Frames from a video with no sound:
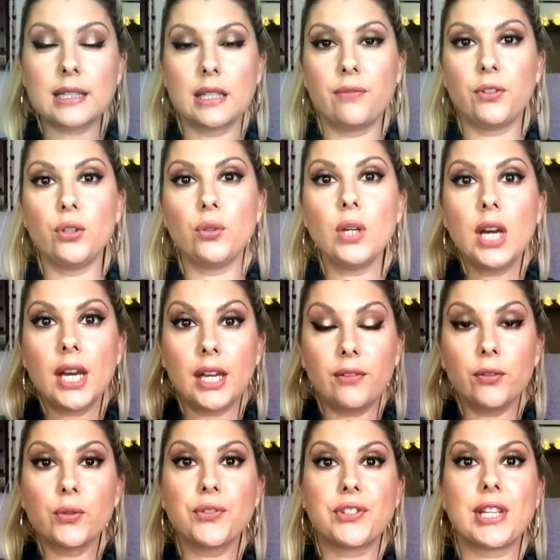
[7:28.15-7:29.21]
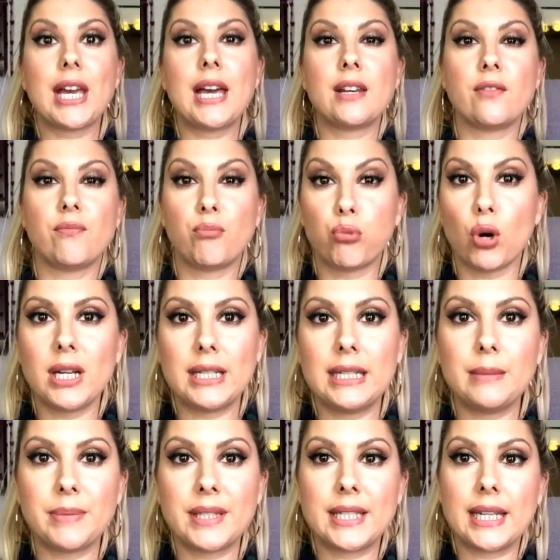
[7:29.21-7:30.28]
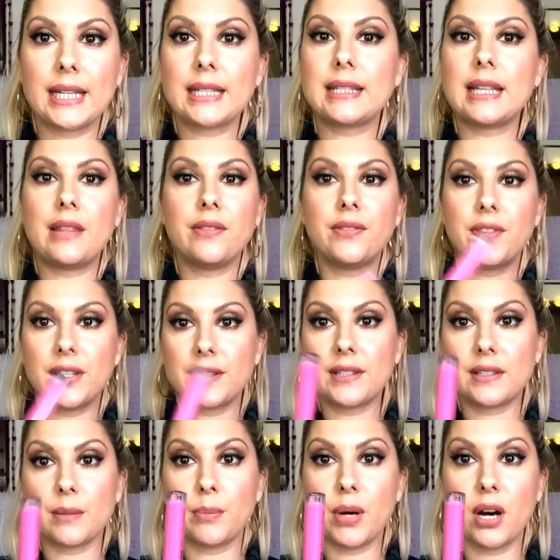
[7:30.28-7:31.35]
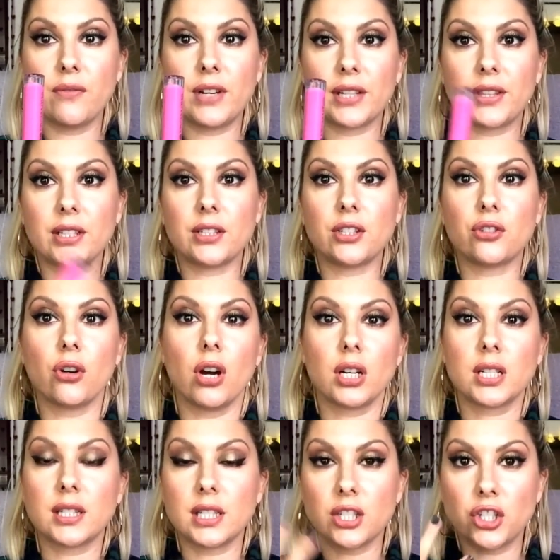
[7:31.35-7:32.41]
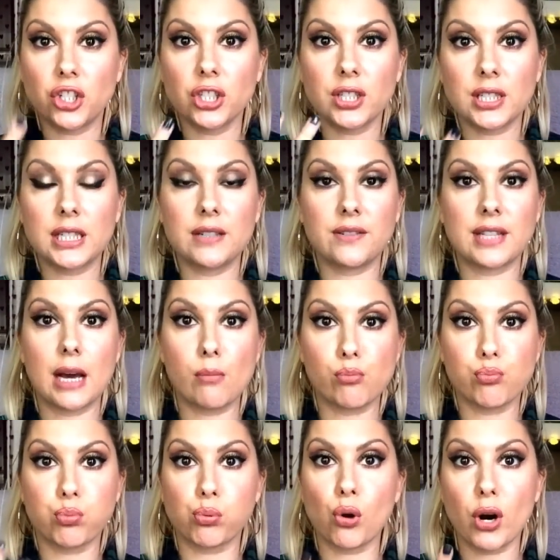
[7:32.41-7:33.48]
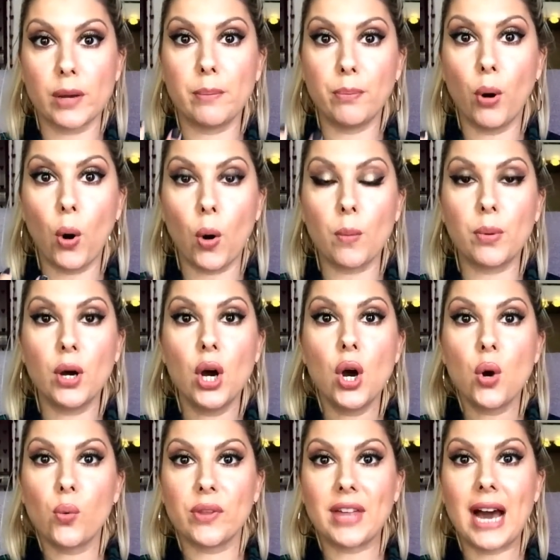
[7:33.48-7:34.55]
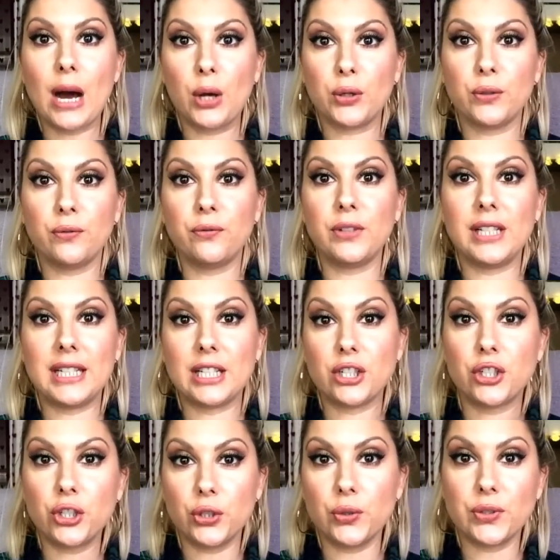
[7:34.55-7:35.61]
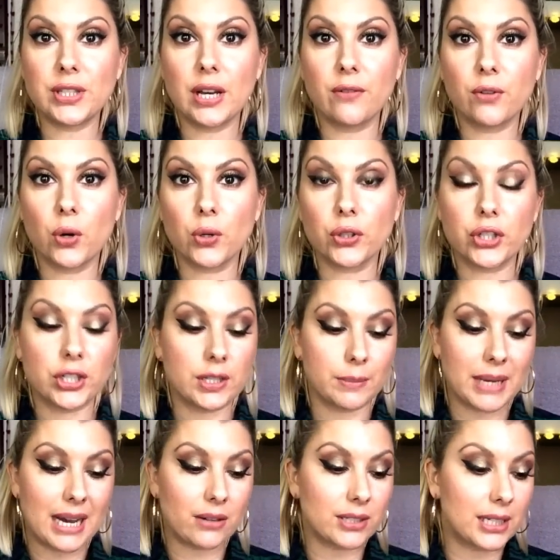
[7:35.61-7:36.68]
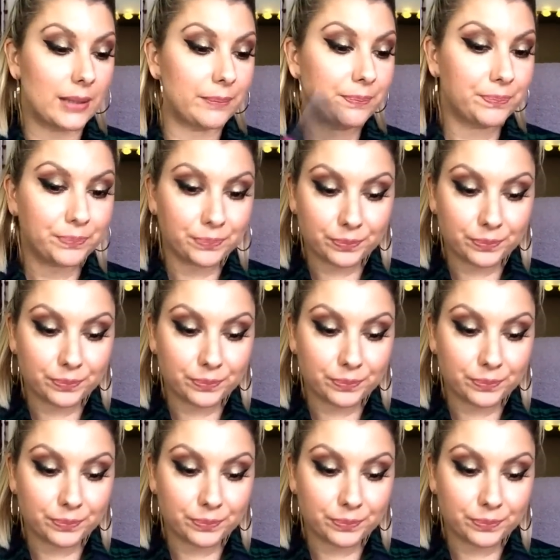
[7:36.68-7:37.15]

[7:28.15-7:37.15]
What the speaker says: it's if you're scared of bright lipsticks, then this is the perfect thing to try, because it just gives that bright pop without you feeling too self-conscious about it.